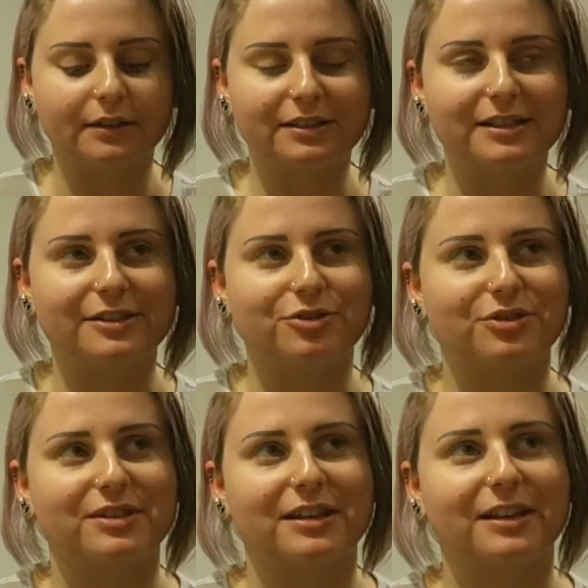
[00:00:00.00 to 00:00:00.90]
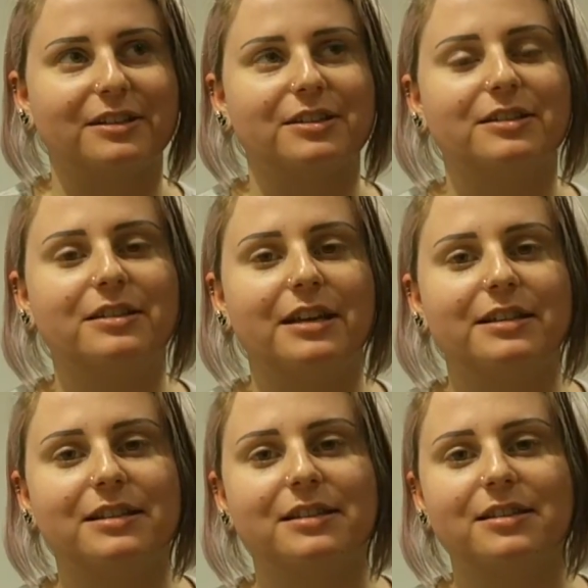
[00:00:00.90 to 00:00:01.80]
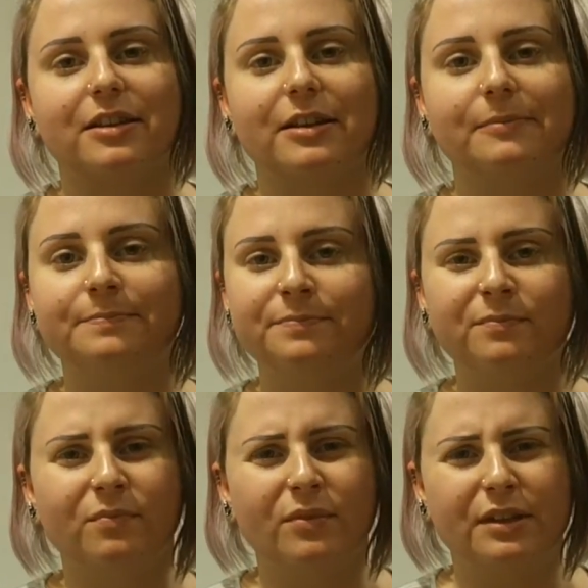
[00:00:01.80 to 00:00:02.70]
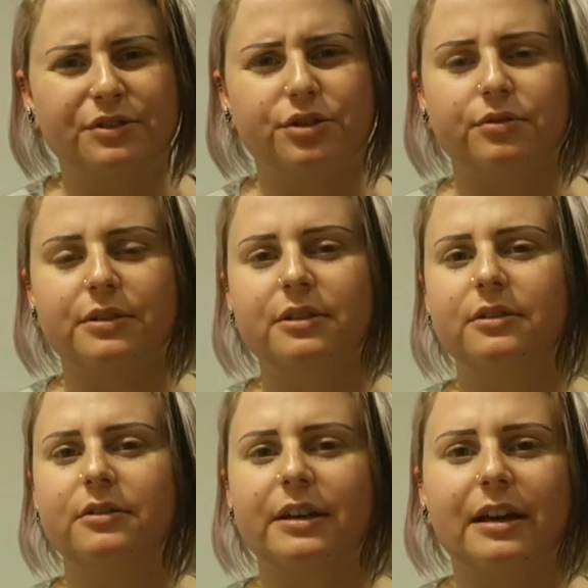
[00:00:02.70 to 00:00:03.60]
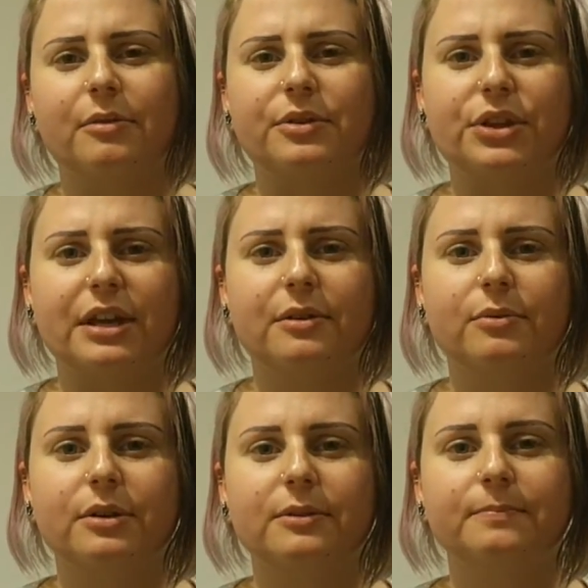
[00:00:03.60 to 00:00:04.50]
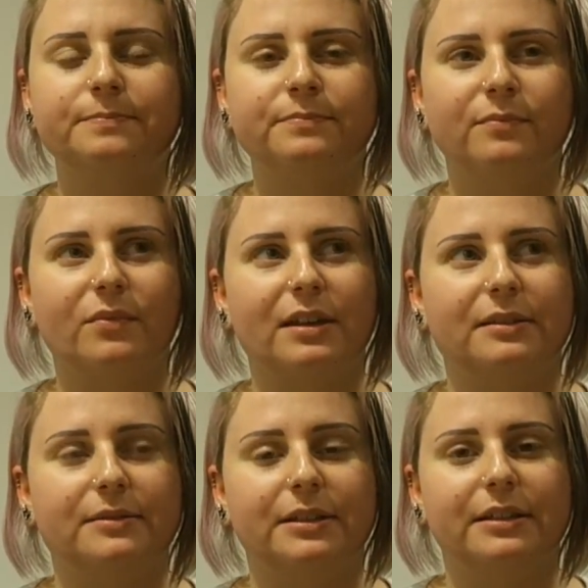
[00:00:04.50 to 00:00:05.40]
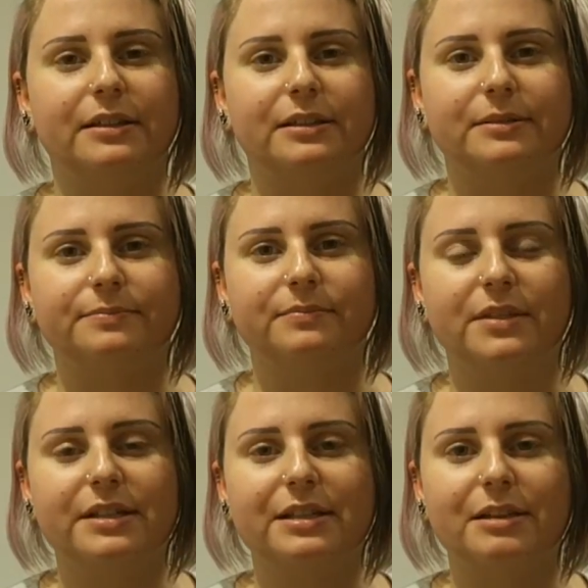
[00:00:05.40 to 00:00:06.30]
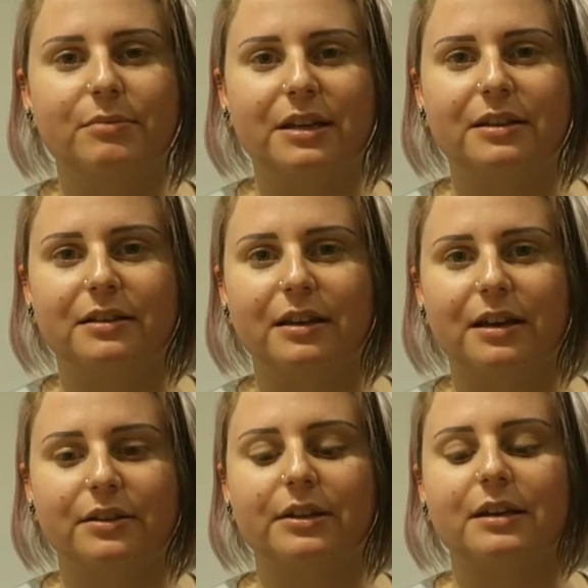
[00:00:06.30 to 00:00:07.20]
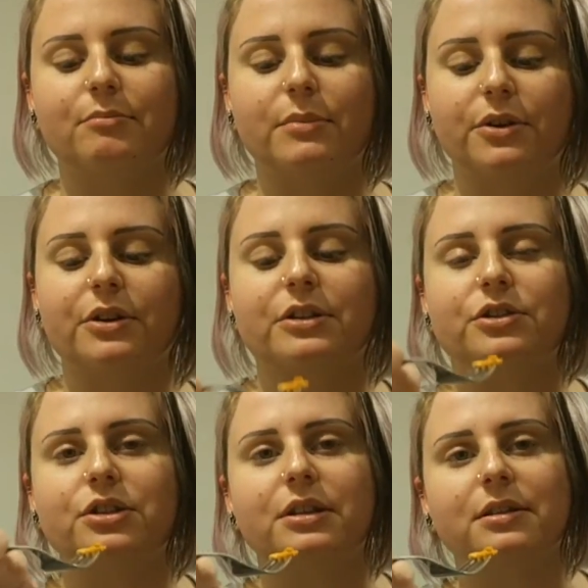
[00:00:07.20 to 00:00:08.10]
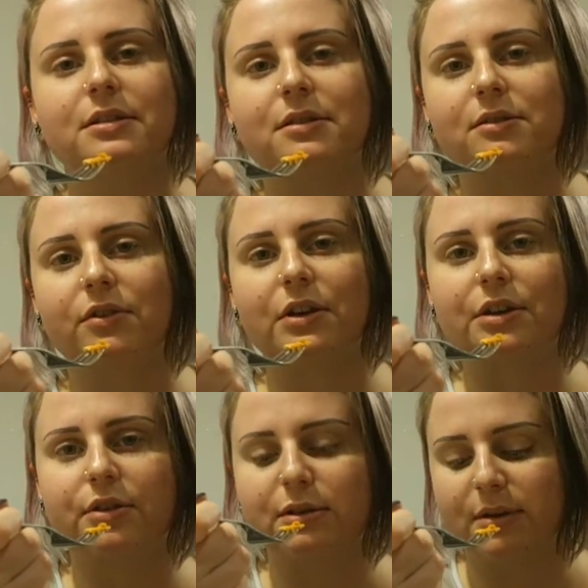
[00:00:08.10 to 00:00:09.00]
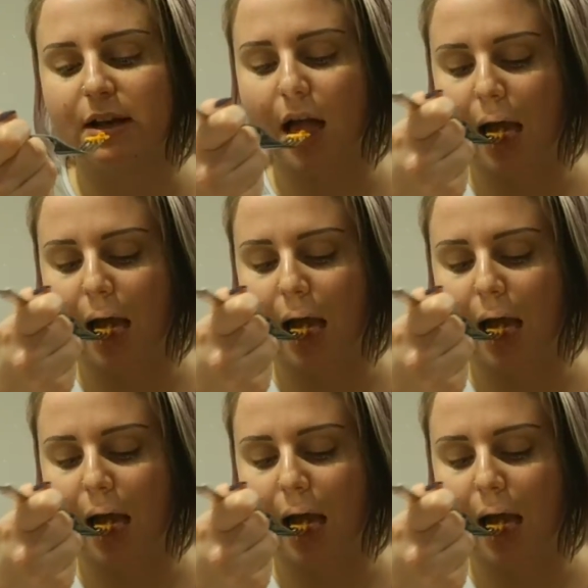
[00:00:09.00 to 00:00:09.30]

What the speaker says: It's interesting. It doesn't taste like chorizo like I would think it would. It tastes like meat and kind of like American cheese. It's very creamy.